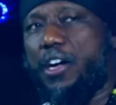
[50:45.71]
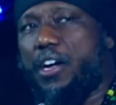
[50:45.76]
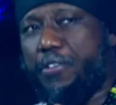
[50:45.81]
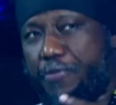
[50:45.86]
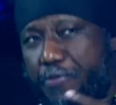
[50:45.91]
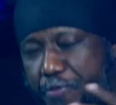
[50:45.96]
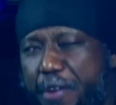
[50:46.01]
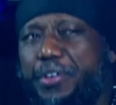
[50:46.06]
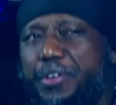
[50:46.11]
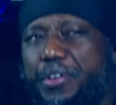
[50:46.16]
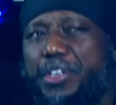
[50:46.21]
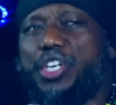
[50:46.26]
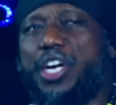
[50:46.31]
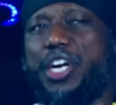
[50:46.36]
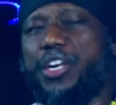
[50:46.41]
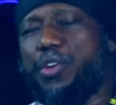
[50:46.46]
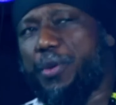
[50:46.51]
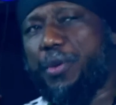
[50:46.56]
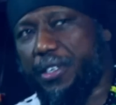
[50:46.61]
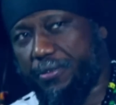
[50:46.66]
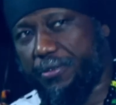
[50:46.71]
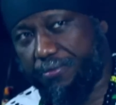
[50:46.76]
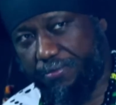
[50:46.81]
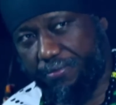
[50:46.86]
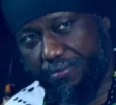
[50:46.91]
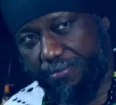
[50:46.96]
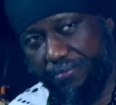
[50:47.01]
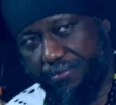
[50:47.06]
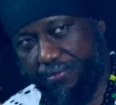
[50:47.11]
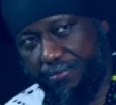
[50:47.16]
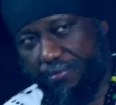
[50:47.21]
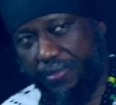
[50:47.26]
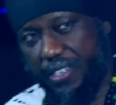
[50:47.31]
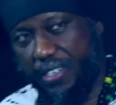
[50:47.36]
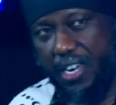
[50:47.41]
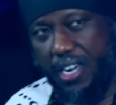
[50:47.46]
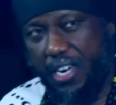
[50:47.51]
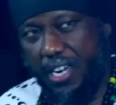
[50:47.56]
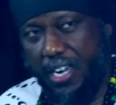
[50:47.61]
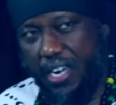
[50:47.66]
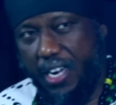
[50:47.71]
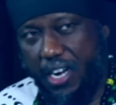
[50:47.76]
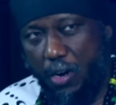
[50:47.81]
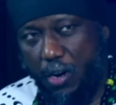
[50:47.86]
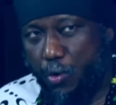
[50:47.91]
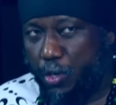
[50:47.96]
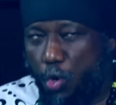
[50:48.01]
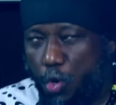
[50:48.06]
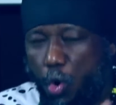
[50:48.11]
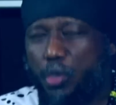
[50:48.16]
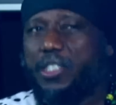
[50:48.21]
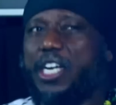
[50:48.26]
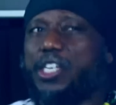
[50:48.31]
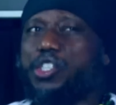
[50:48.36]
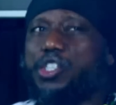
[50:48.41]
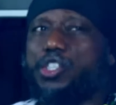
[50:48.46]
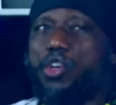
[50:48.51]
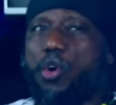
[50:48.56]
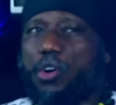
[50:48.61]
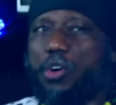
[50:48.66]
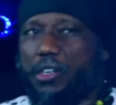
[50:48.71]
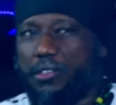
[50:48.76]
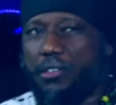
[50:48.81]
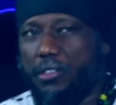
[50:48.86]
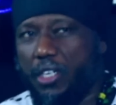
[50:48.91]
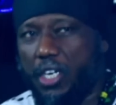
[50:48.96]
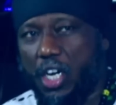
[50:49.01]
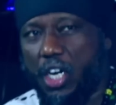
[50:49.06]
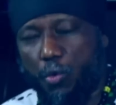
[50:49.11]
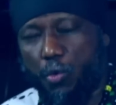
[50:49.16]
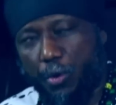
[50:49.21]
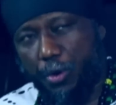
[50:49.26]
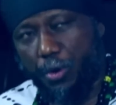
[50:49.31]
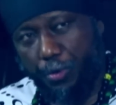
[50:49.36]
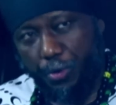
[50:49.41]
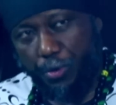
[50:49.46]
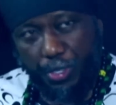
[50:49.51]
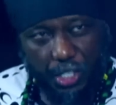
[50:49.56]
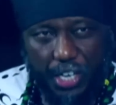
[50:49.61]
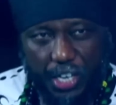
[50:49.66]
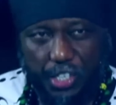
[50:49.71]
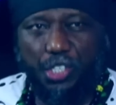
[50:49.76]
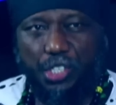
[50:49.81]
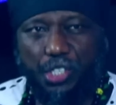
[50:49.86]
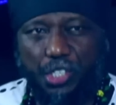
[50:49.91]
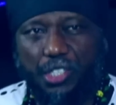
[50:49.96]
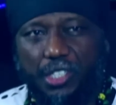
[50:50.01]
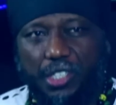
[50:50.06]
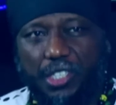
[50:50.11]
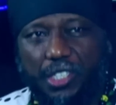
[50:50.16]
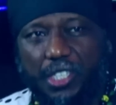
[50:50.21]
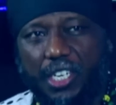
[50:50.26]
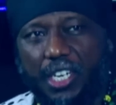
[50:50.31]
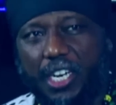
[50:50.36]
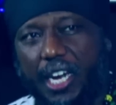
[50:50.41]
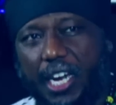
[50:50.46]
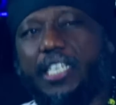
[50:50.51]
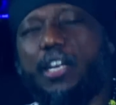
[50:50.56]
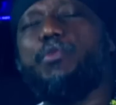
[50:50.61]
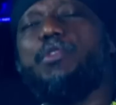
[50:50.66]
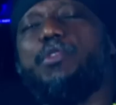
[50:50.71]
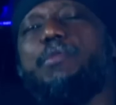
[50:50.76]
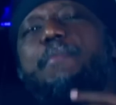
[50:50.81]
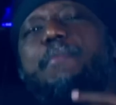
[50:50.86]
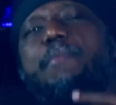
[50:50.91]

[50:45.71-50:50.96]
very genuine. We don't just talk. We research, and then we